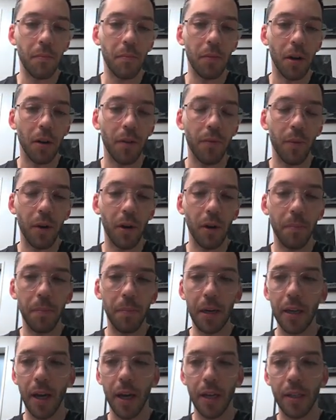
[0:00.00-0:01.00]
You know, if we've got
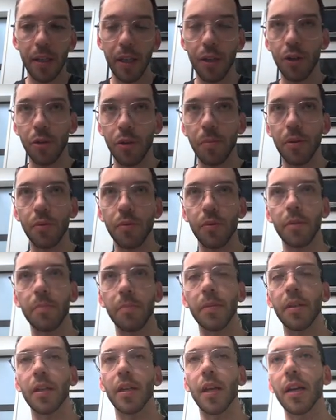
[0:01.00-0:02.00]
big, nasty tumors or it's a
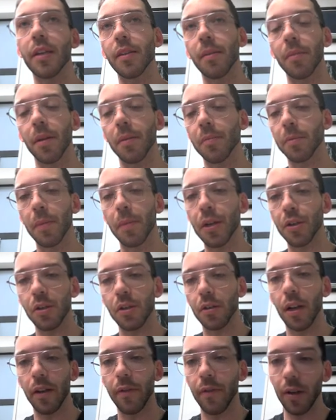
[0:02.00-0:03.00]
busy day, sometimes
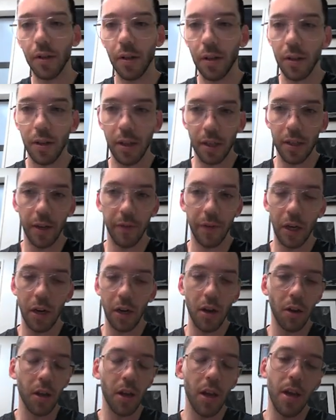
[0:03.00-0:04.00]
patients leave us at 6, 7
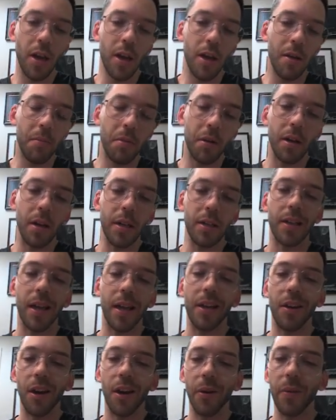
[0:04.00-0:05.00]
o'clock, but at least
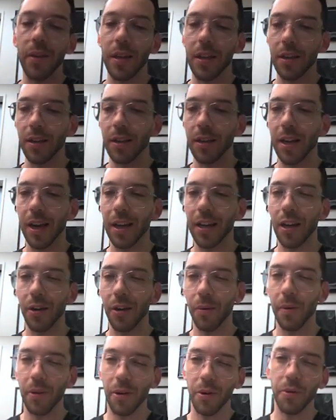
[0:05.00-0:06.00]
they know at the end of the day,
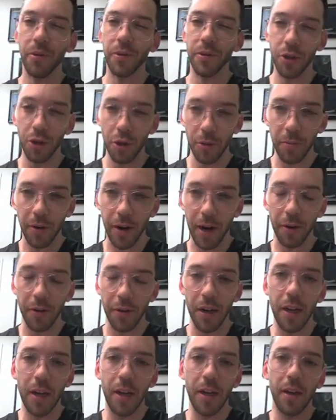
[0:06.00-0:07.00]
knowing we've got all the tumor
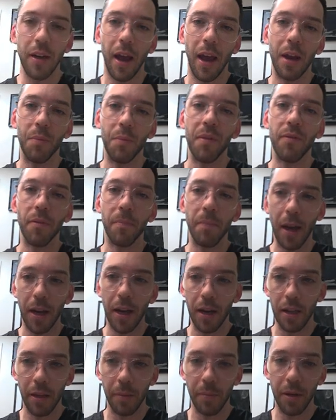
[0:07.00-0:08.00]
out and we've
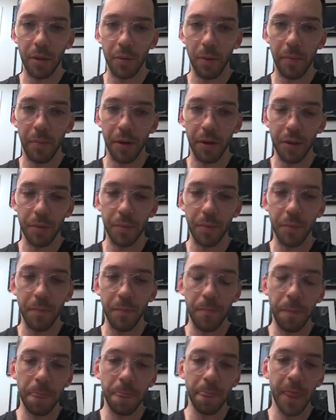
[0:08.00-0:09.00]
repaired it in the best way possible
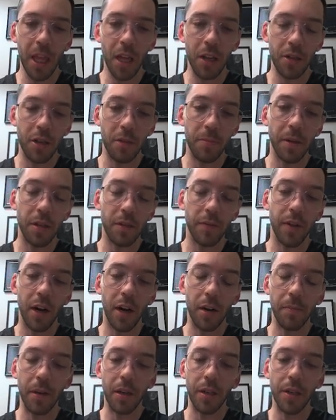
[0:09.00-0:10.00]
to the best of
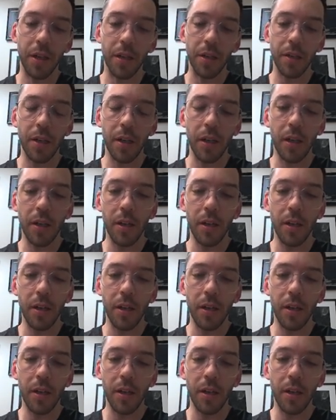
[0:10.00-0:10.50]
our abilities.